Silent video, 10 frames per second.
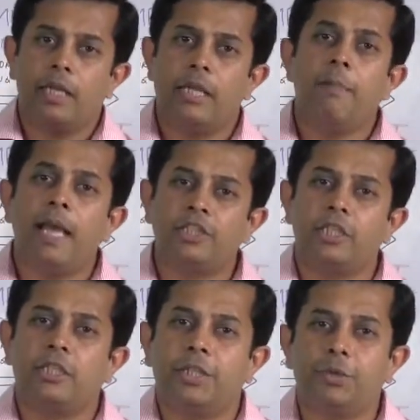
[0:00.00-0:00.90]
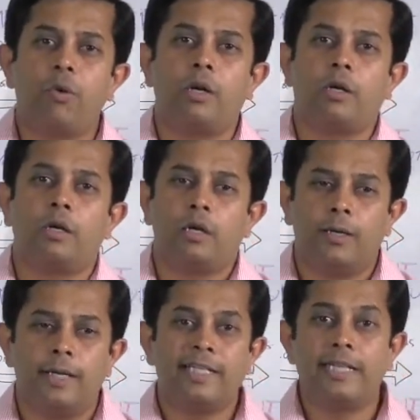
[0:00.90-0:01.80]
Imagine that your
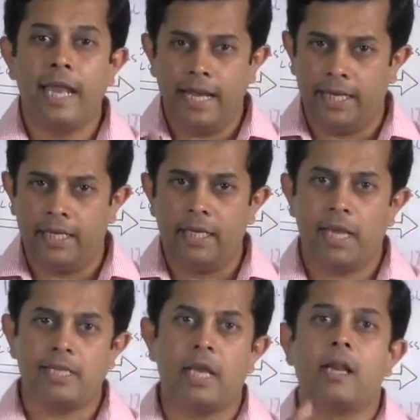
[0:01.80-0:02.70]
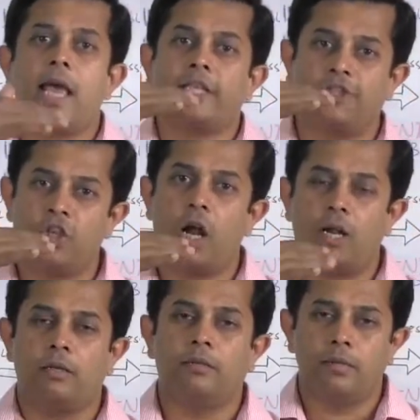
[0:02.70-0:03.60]
day is a glass
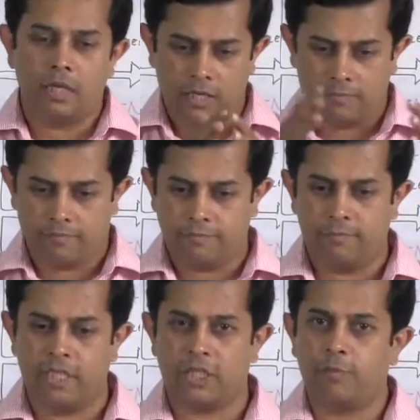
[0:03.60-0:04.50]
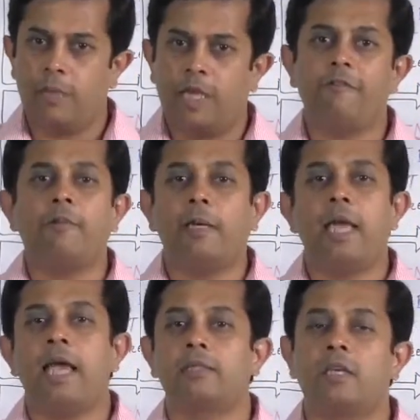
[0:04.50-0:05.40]
jar of this big. Everybody
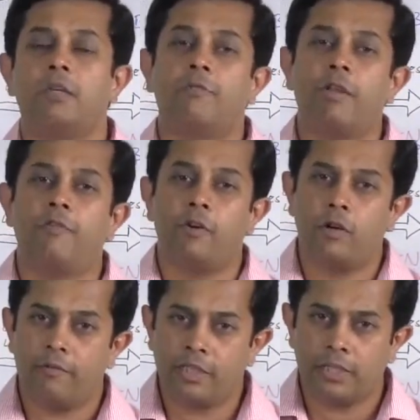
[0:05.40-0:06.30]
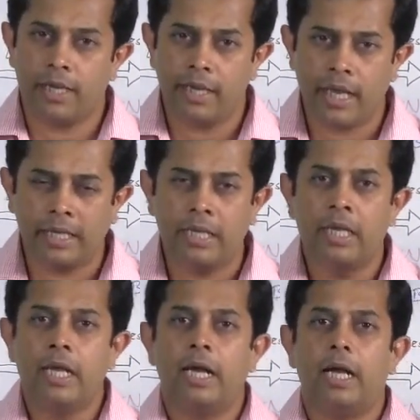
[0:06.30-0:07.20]
has got 24 hours in a day,
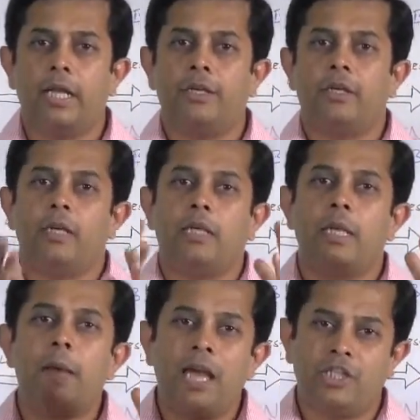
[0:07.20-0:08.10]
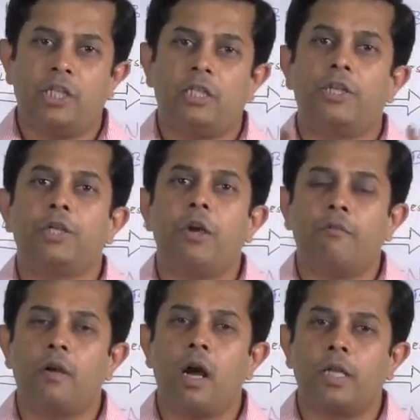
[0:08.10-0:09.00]
and imagine that you
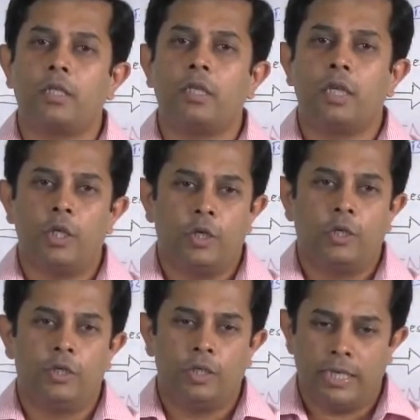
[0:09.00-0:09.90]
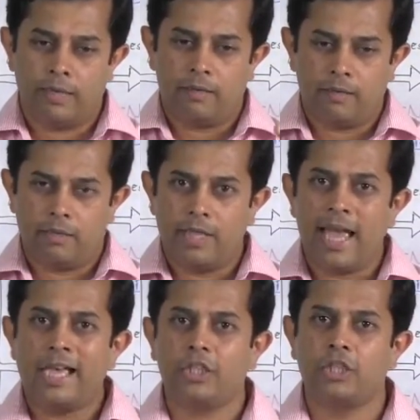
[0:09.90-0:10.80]
have got a
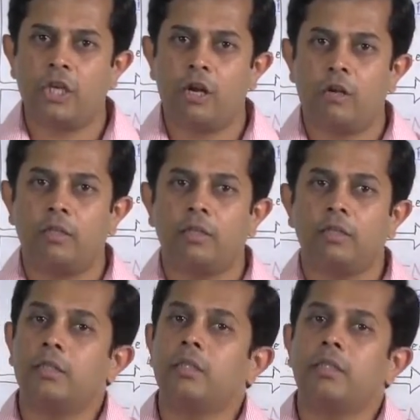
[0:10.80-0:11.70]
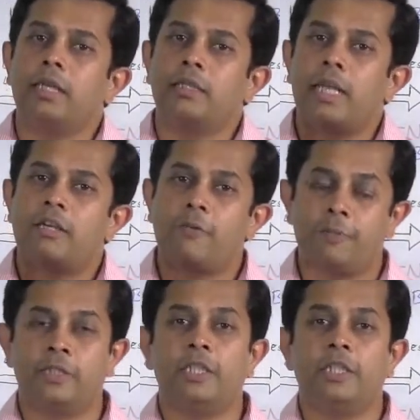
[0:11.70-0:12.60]
glass jar that can
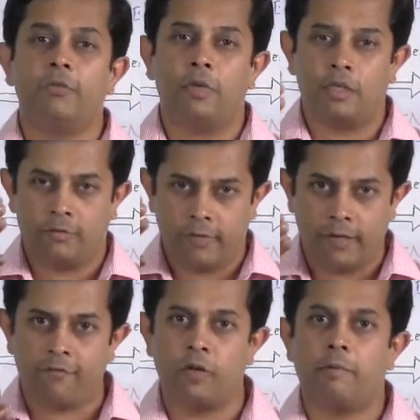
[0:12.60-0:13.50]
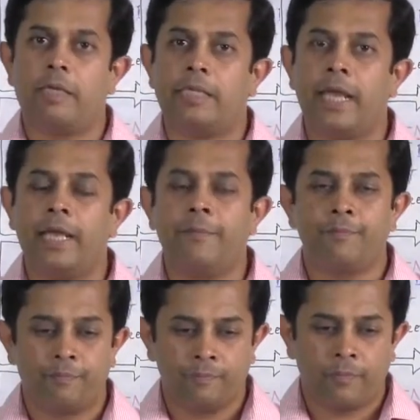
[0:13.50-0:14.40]
represent your 24-hour day,
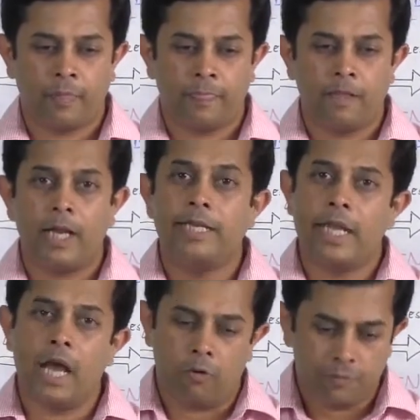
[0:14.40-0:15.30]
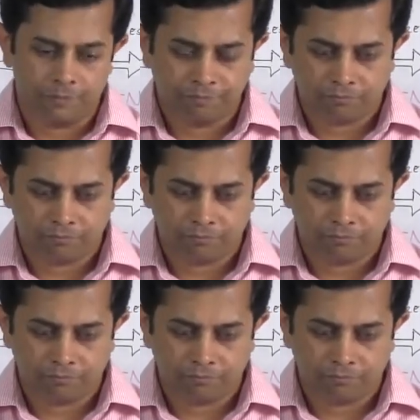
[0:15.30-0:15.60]
and now